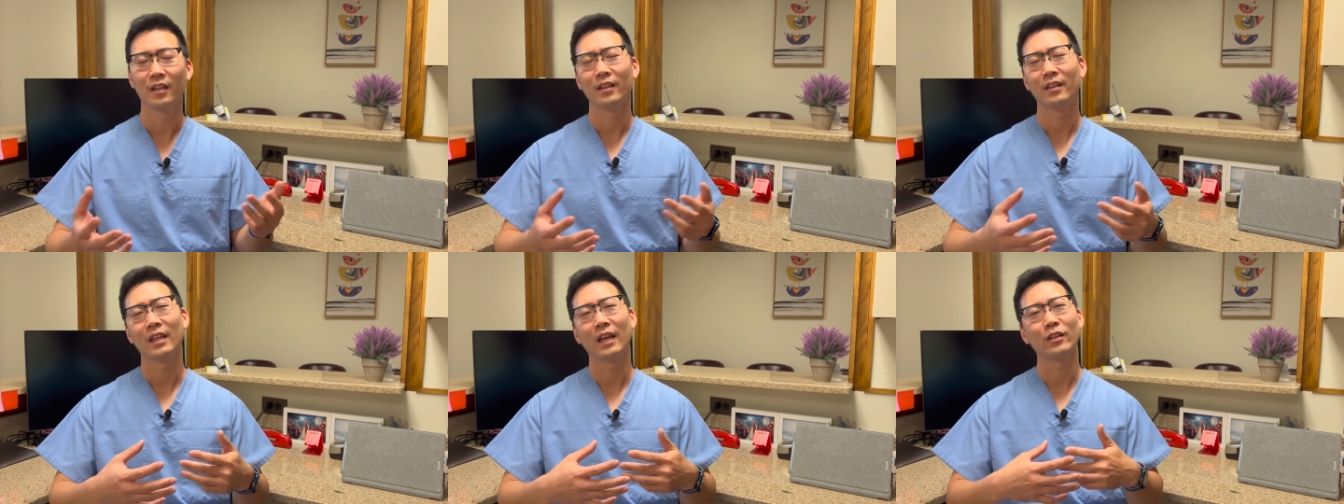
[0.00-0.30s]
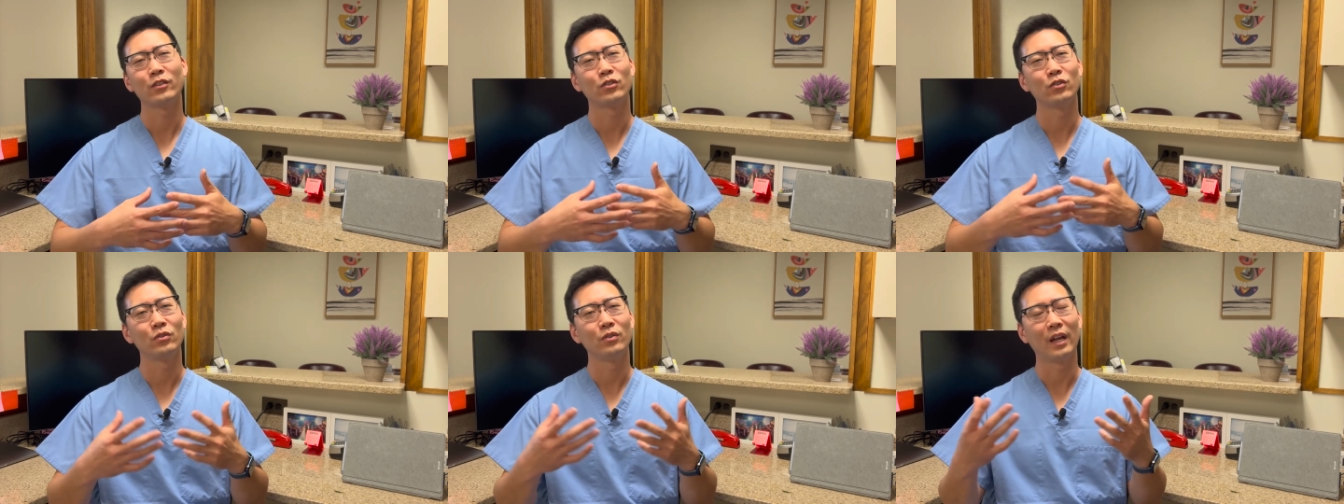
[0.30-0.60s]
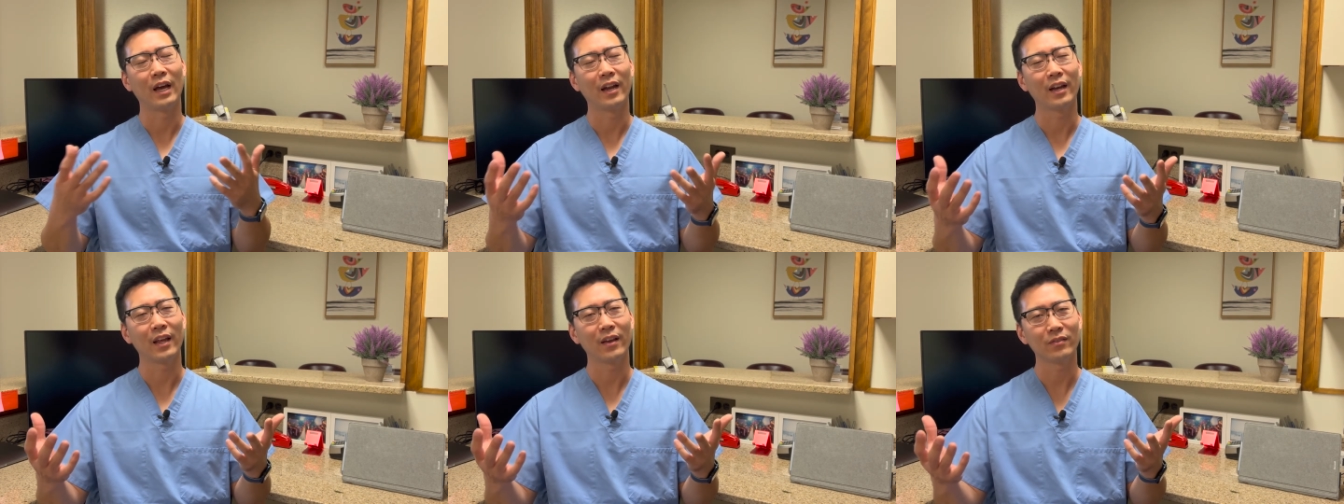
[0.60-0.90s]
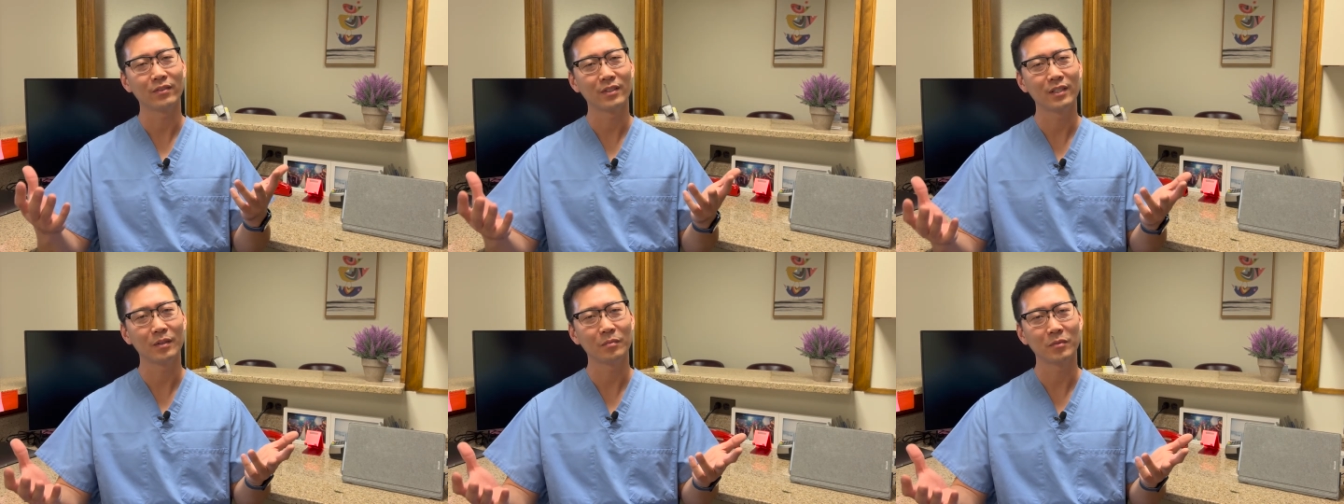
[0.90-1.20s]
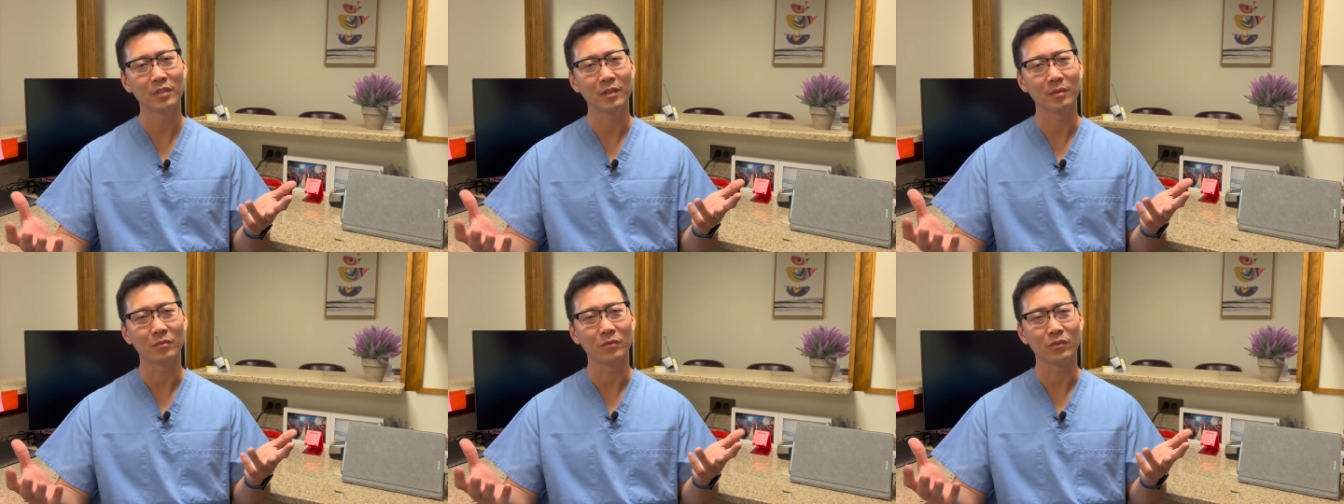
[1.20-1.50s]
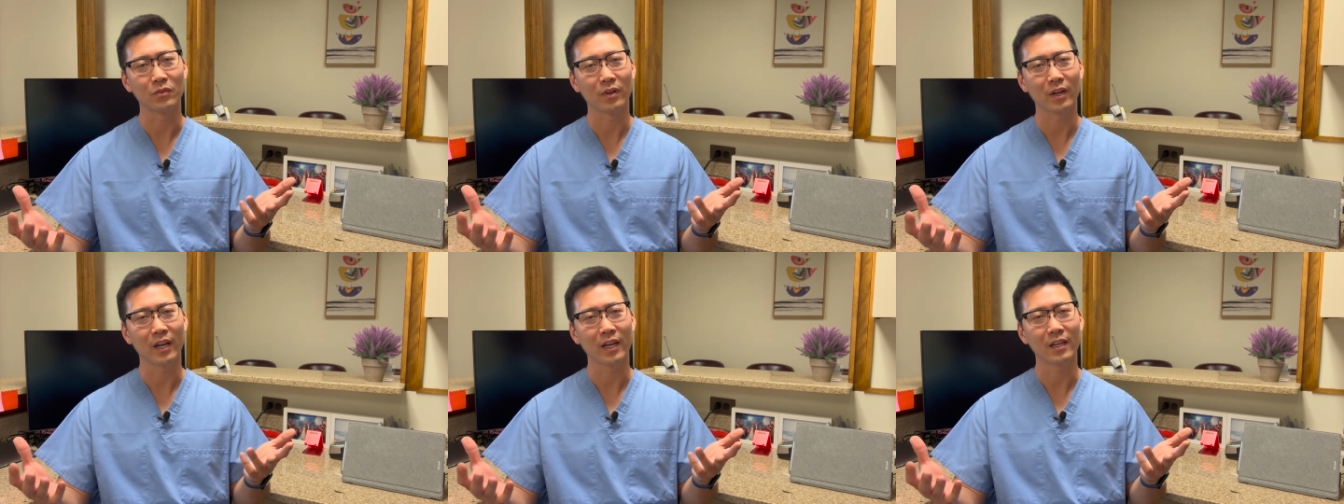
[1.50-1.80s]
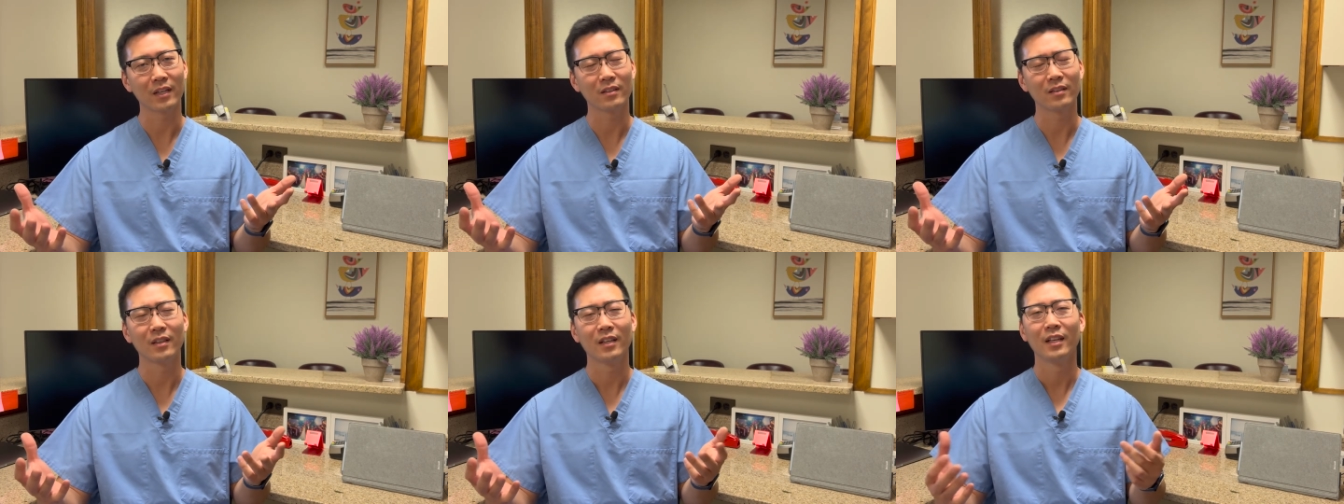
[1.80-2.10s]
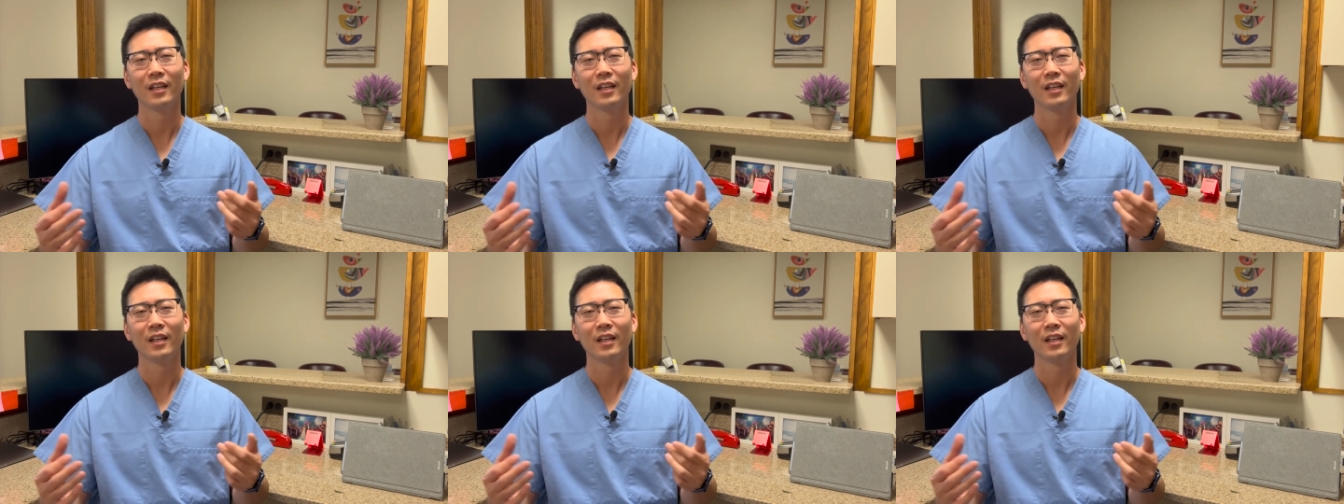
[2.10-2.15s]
that do not have symptoms, right?